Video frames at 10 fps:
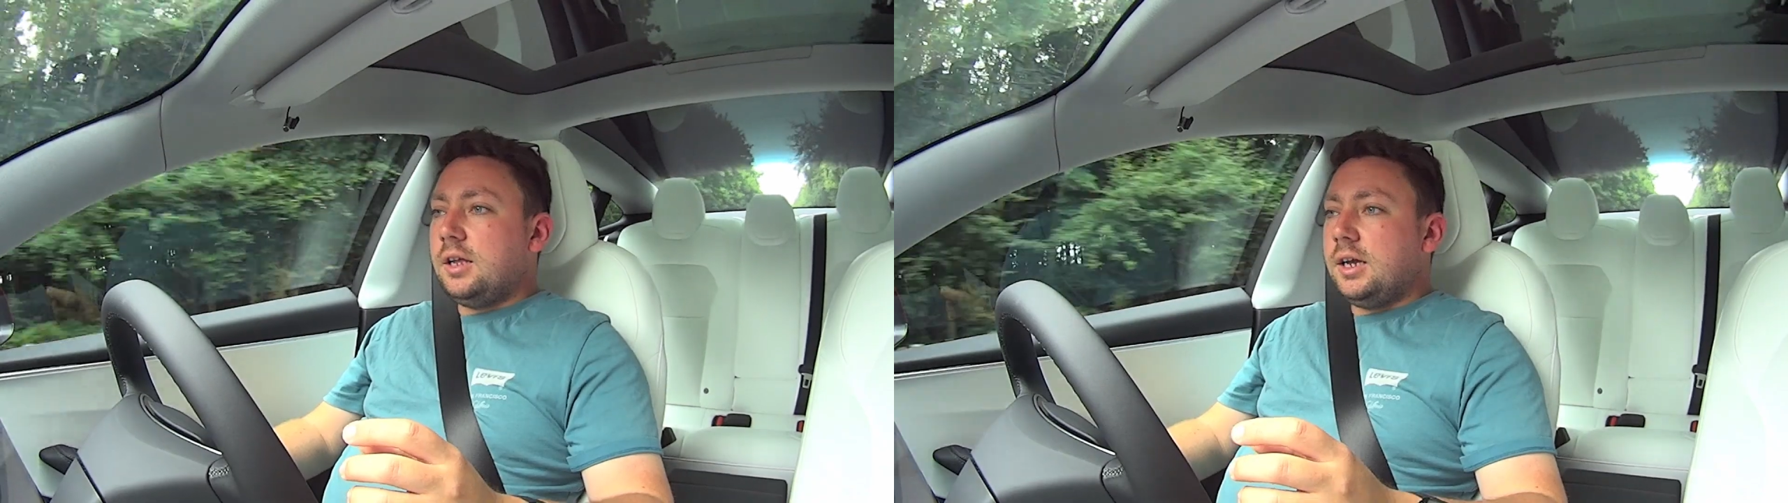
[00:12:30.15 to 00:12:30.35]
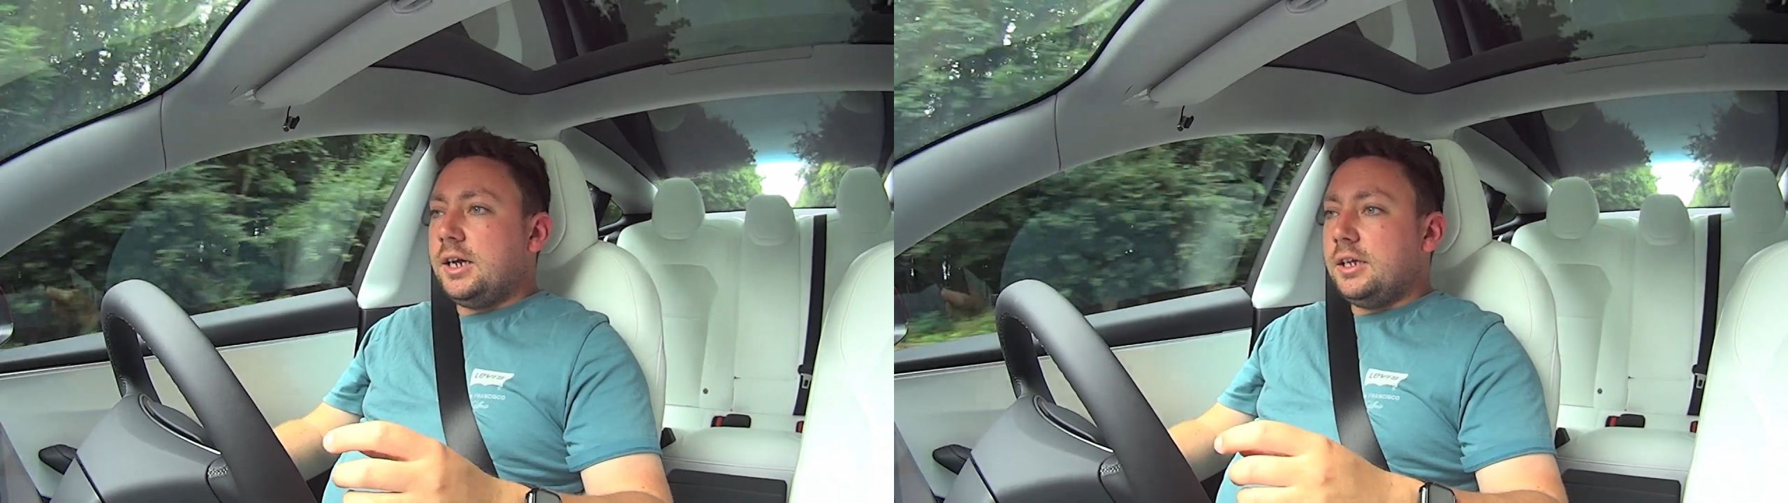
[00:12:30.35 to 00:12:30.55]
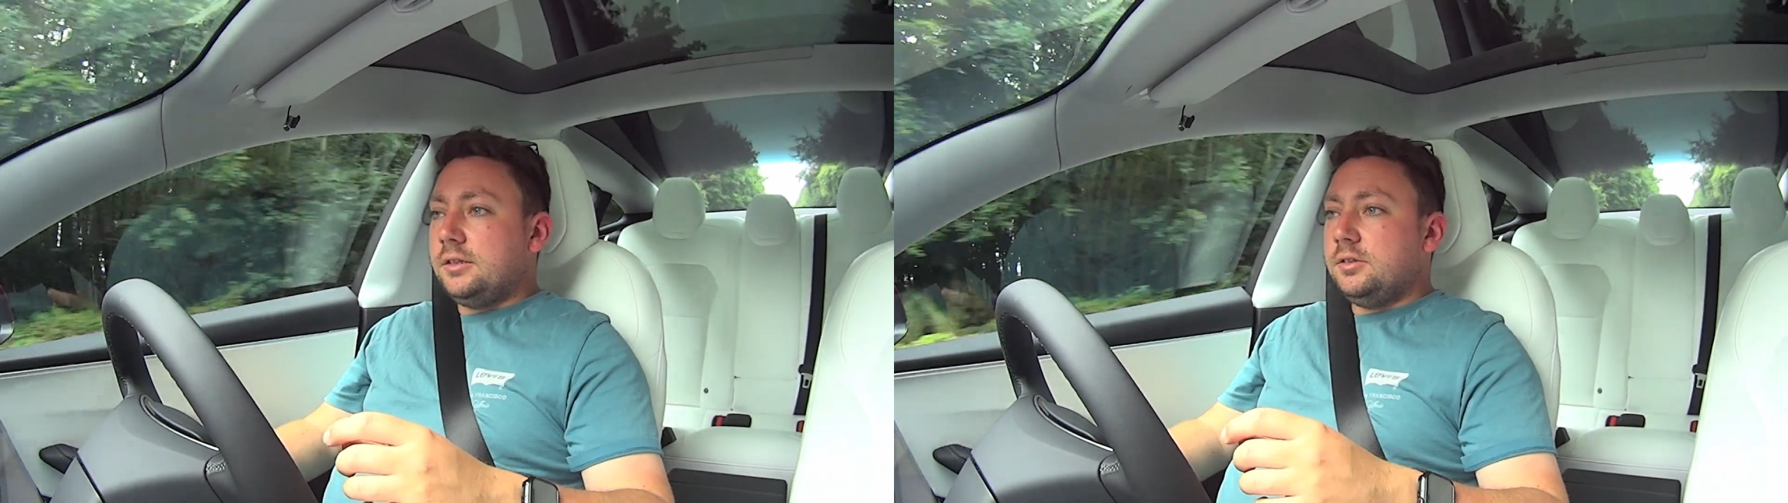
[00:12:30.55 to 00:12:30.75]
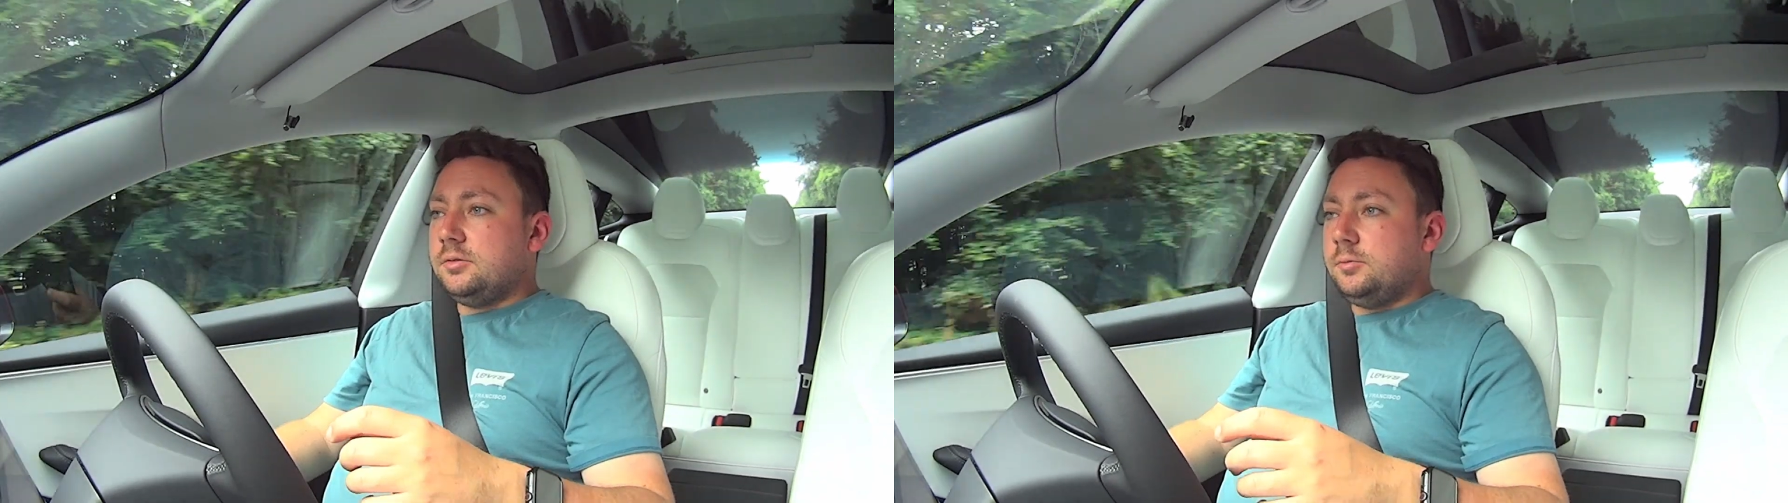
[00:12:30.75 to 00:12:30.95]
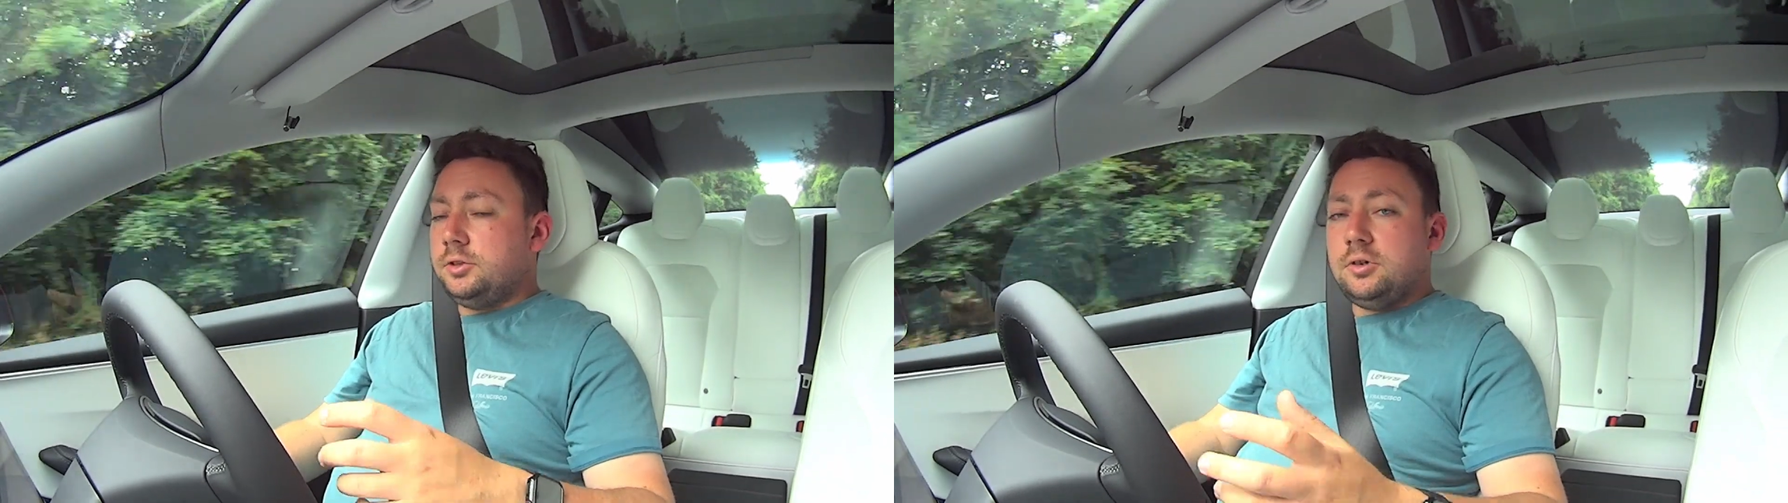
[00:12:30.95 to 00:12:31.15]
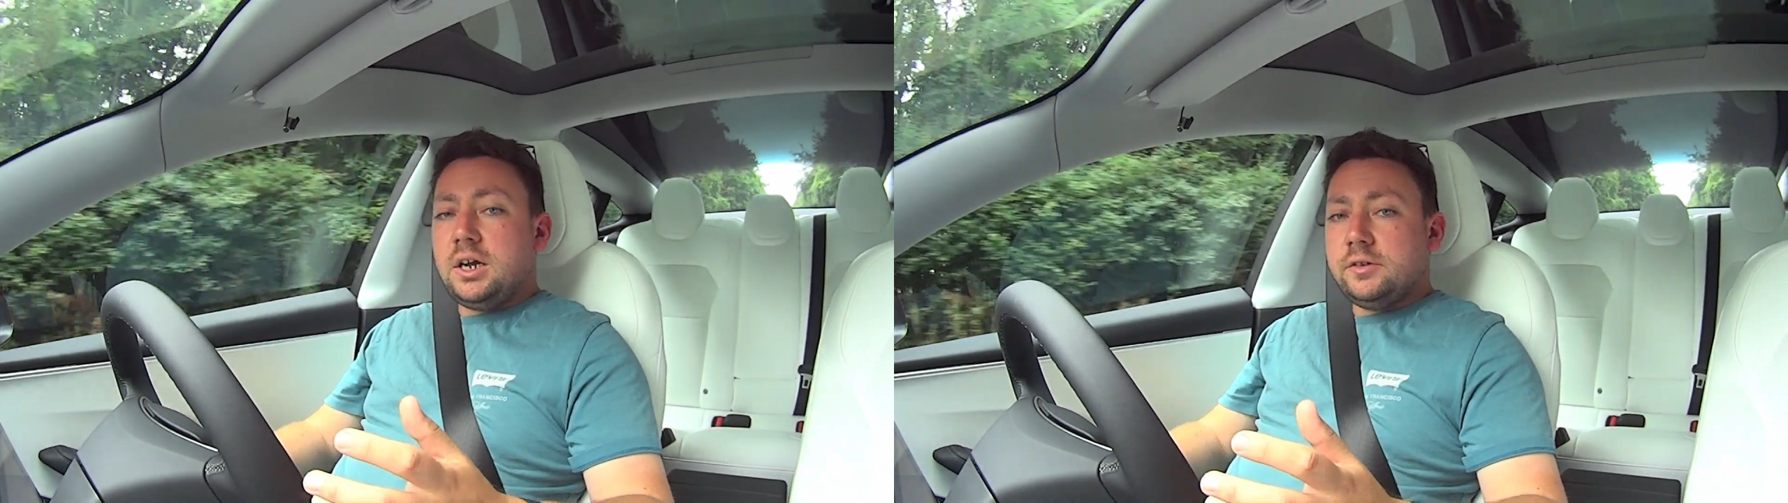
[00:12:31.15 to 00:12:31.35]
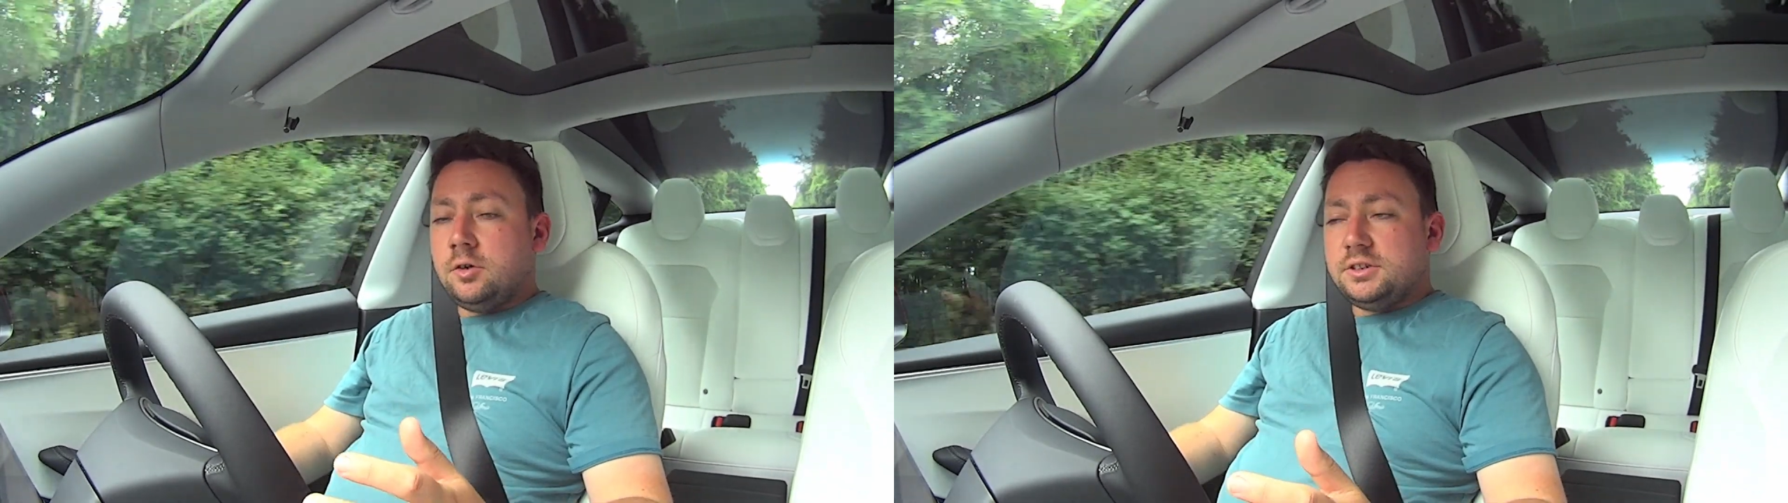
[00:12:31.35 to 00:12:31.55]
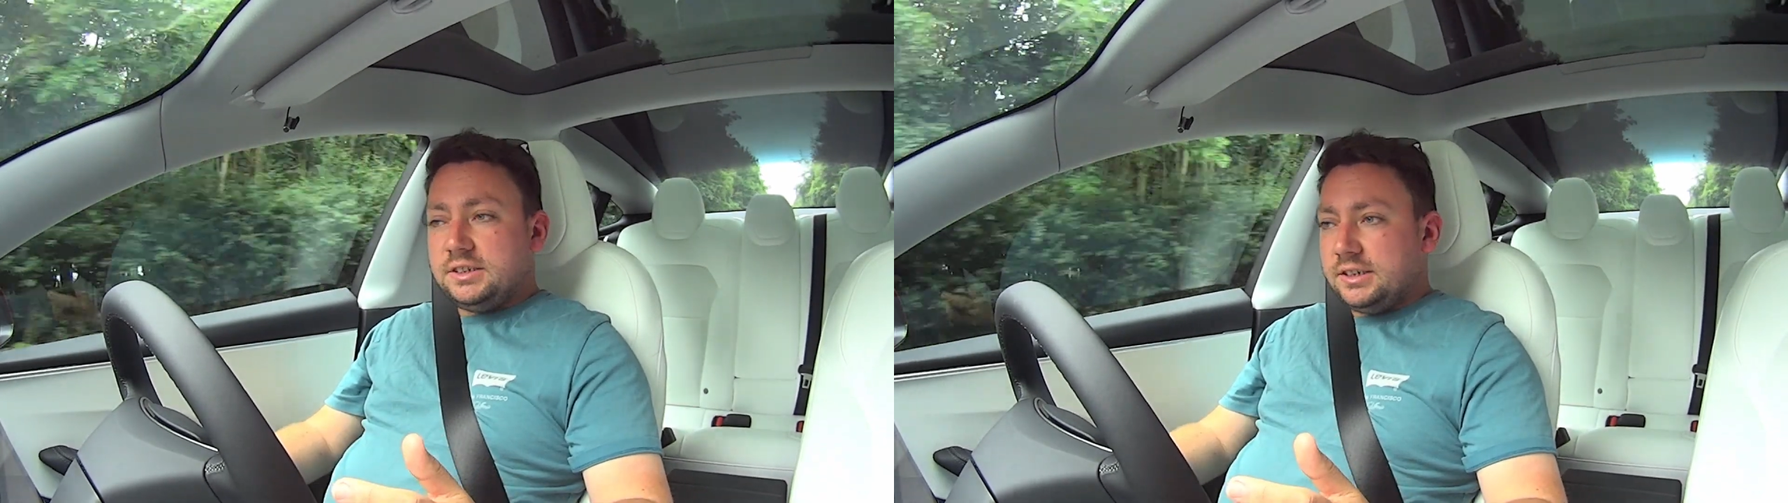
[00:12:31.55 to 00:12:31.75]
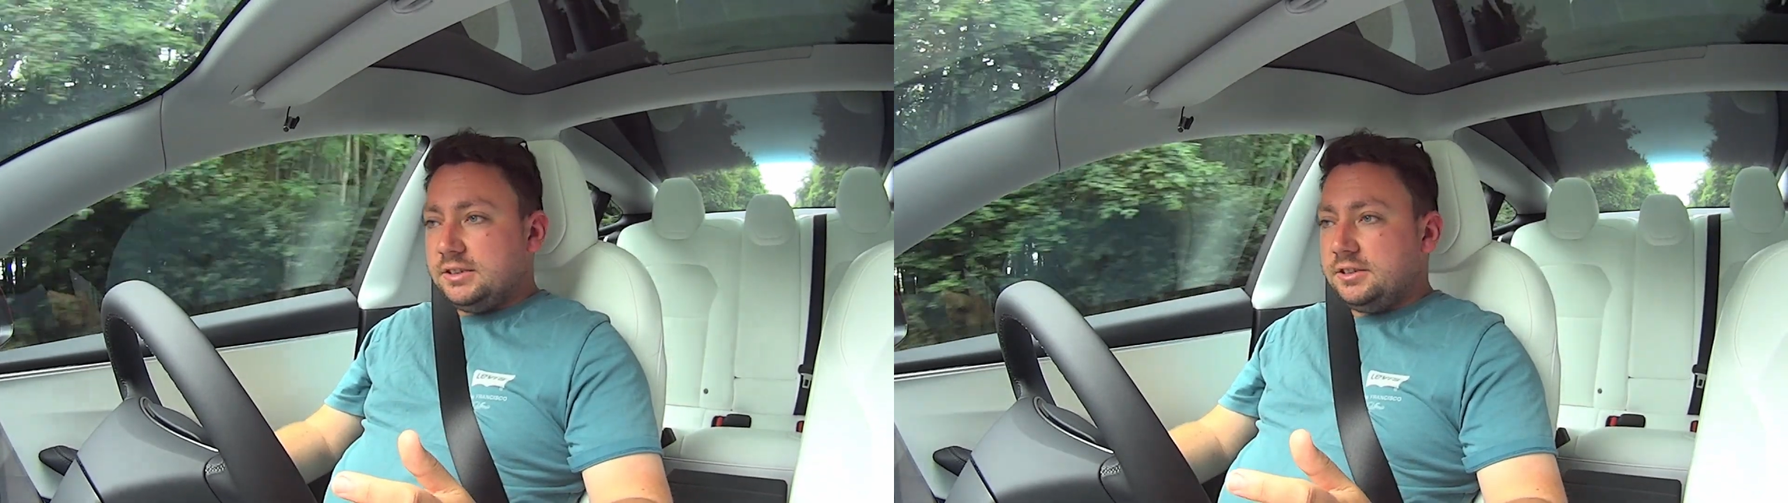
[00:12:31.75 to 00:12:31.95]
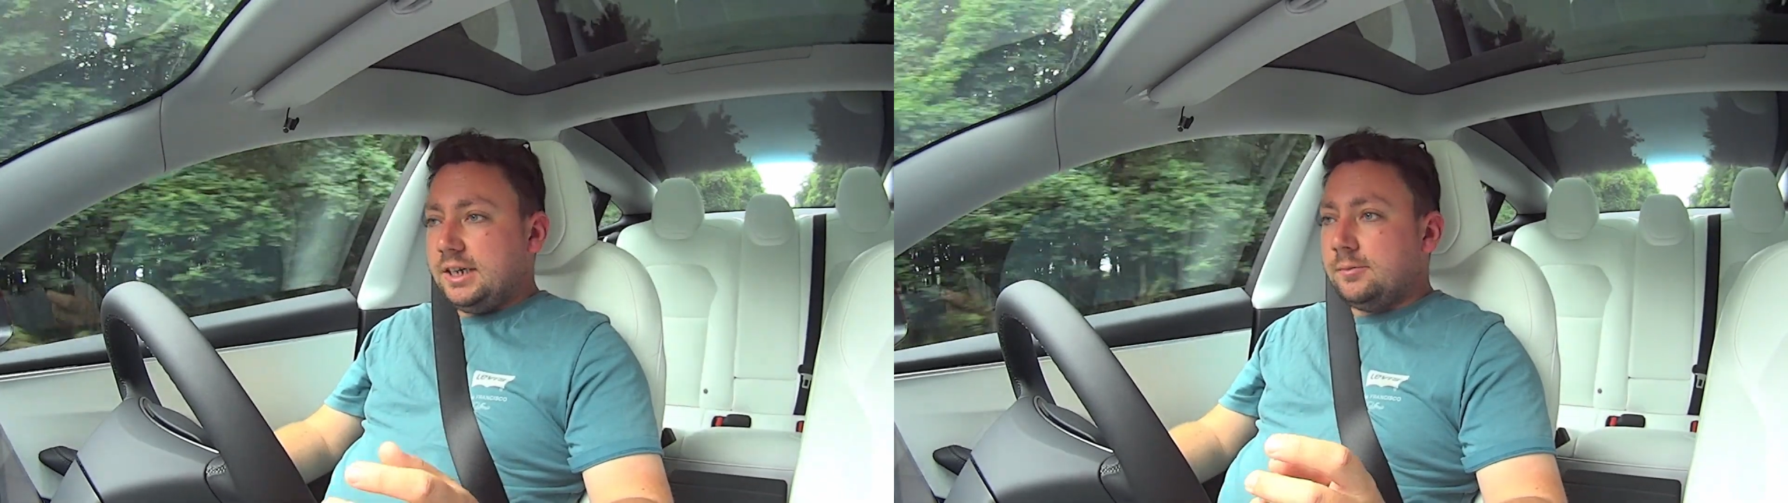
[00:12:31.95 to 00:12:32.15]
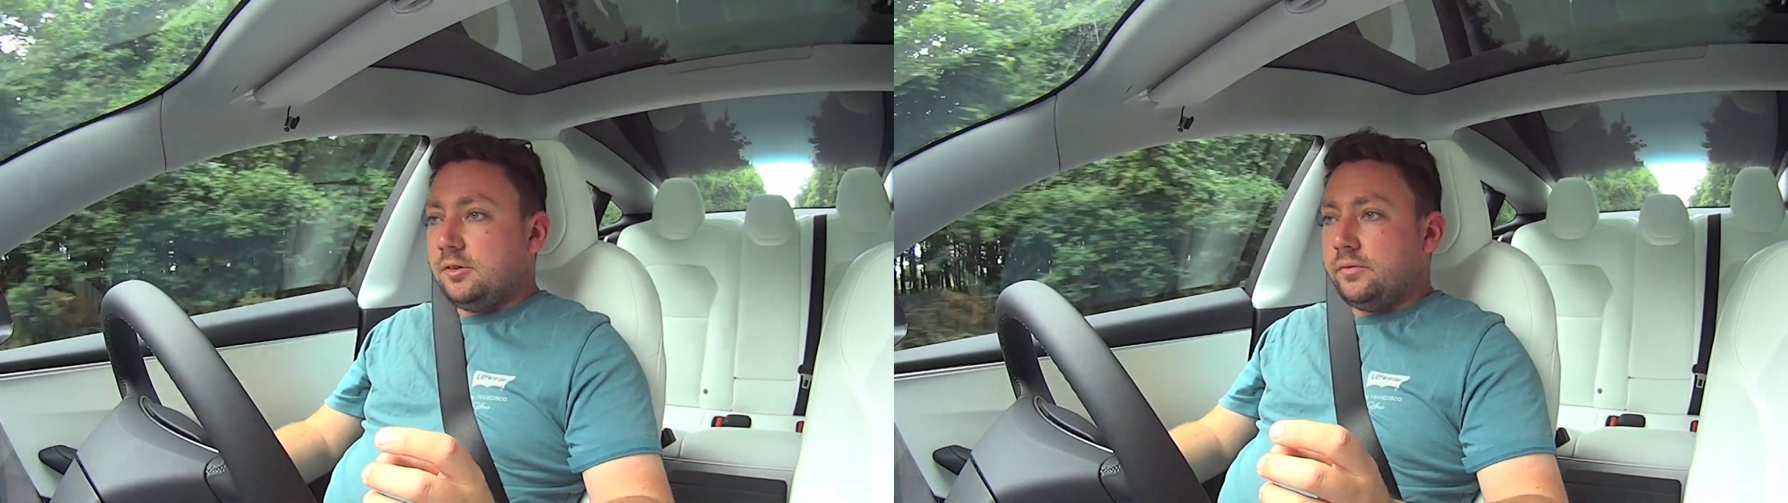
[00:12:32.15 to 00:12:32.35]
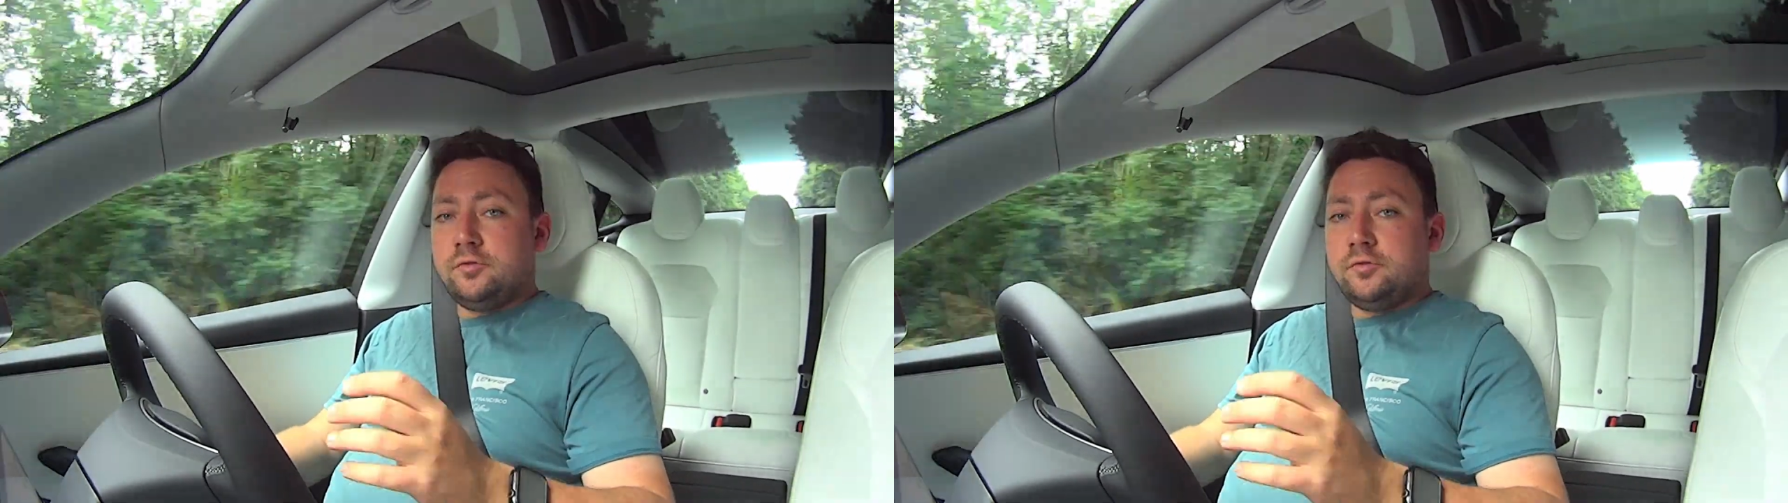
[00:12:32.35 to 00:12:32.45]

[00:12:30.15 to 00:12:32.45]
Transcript: and we do have a 0 to 60 time of